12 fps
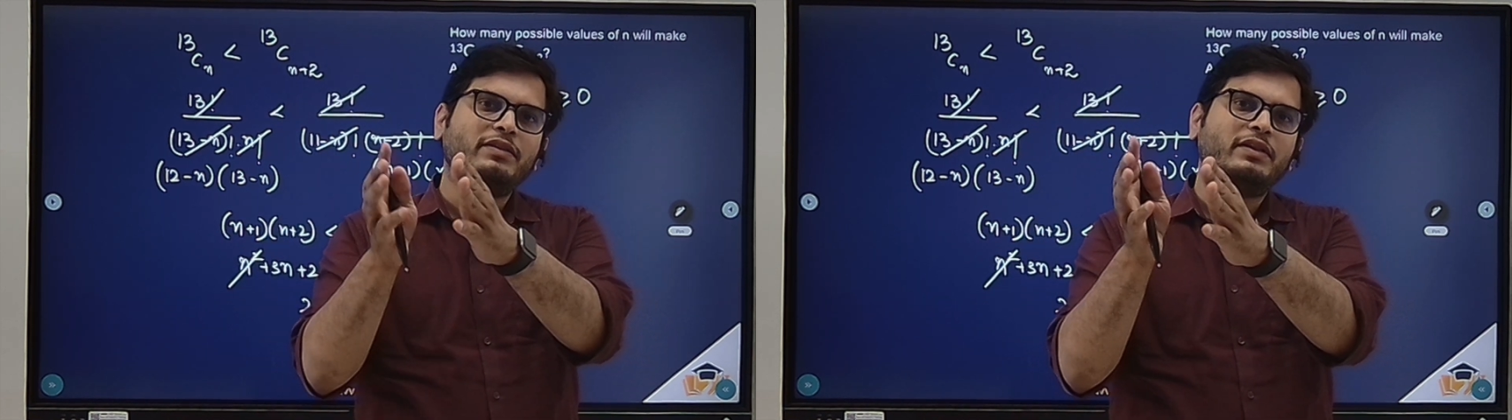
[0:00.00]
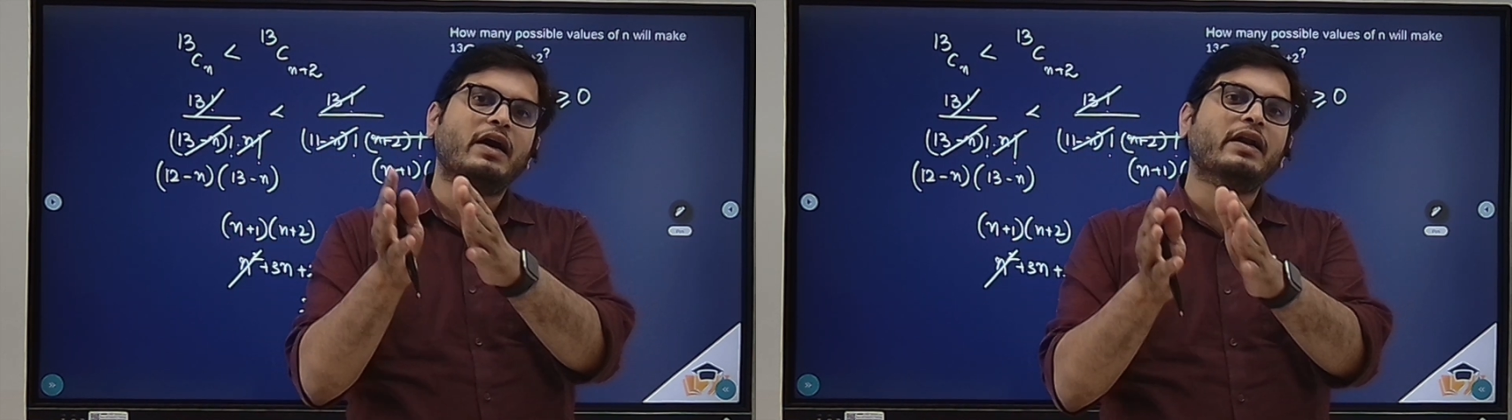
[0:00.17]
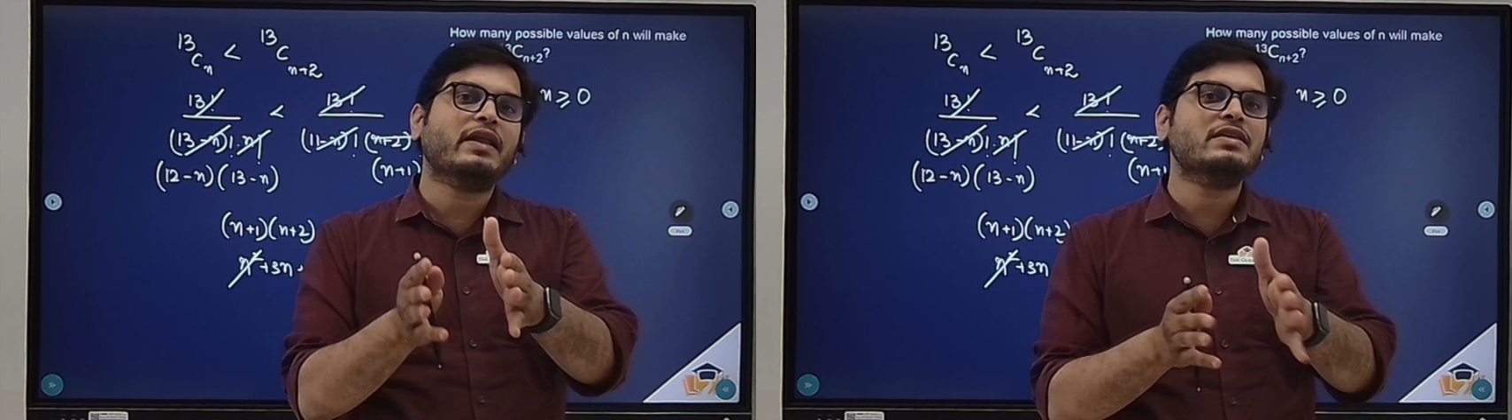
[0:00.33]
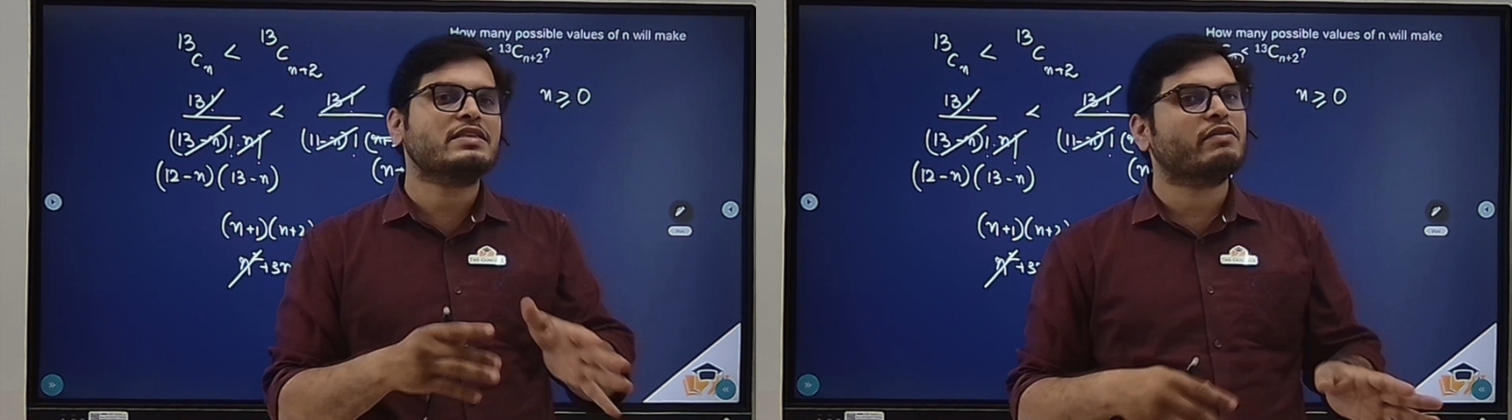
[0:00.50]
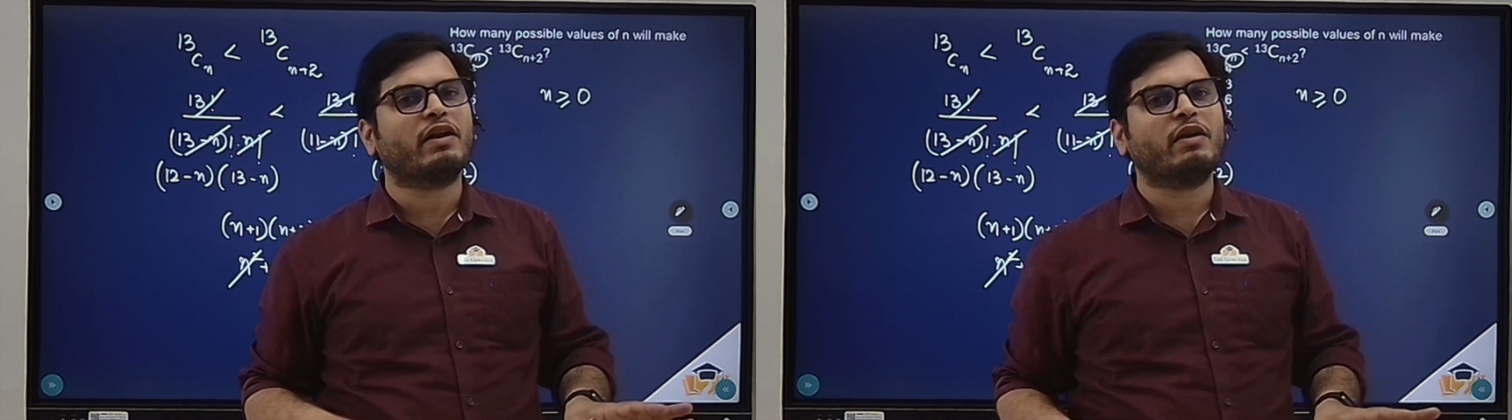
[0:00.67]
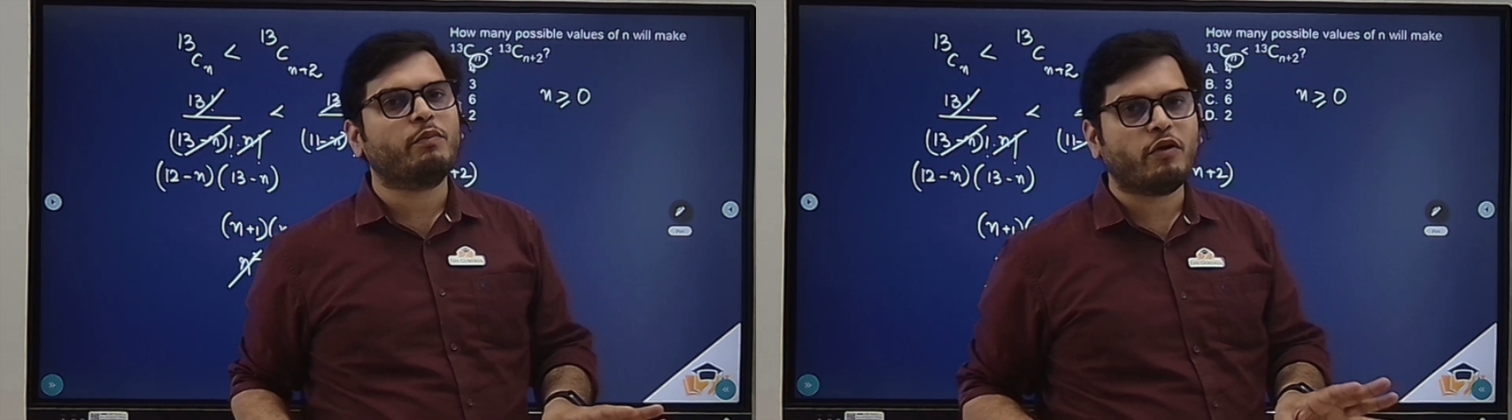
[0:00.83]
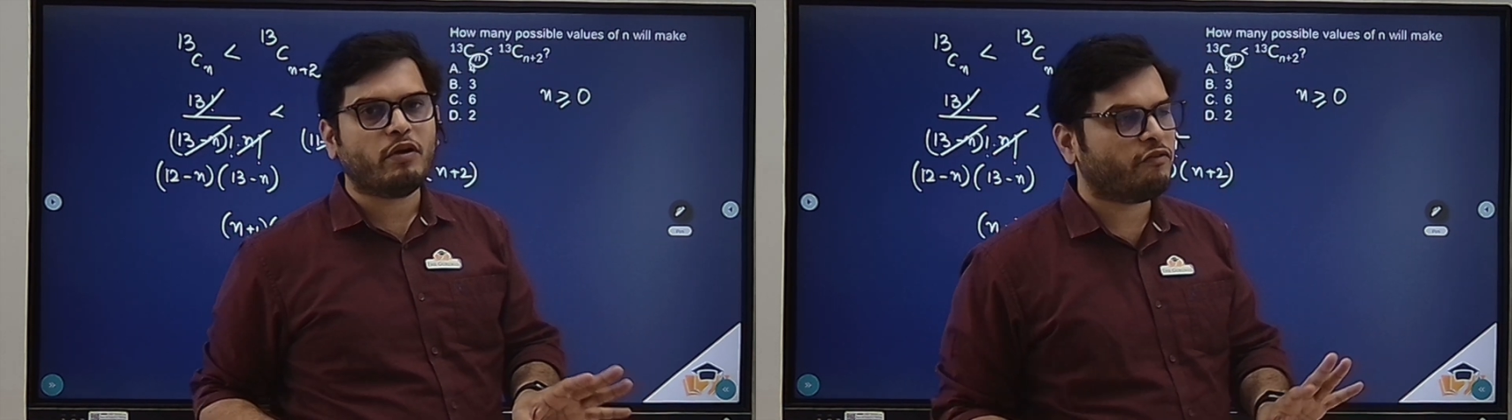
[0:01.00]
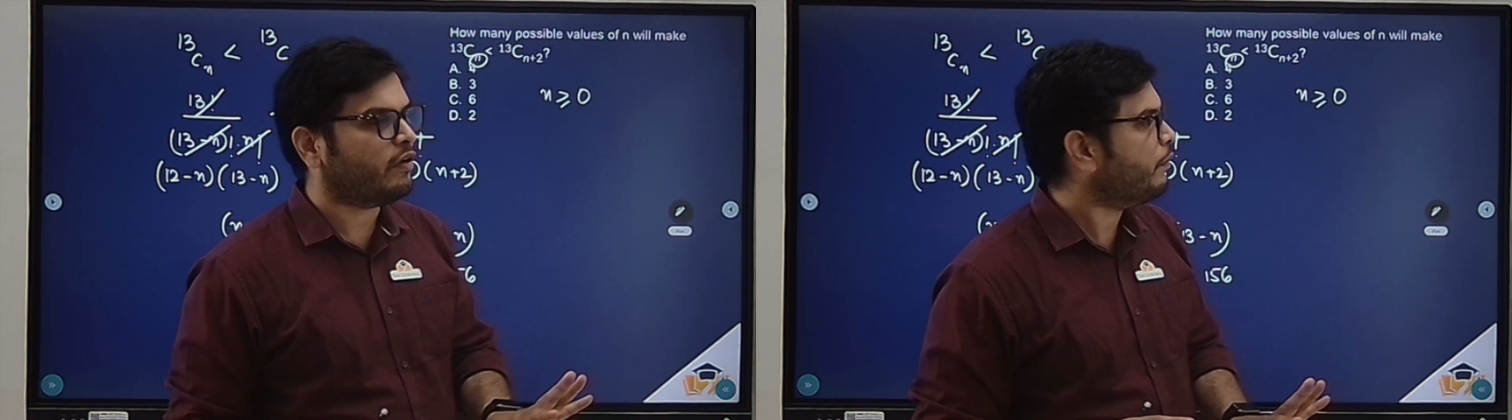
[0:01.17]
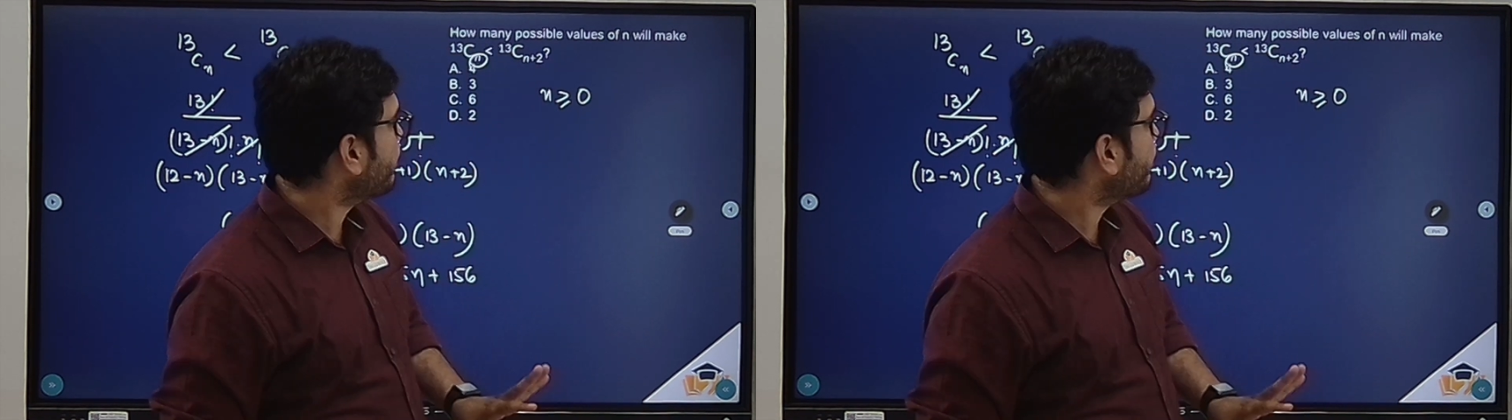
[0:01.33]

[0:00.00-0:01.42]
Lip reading: 13c 1.5.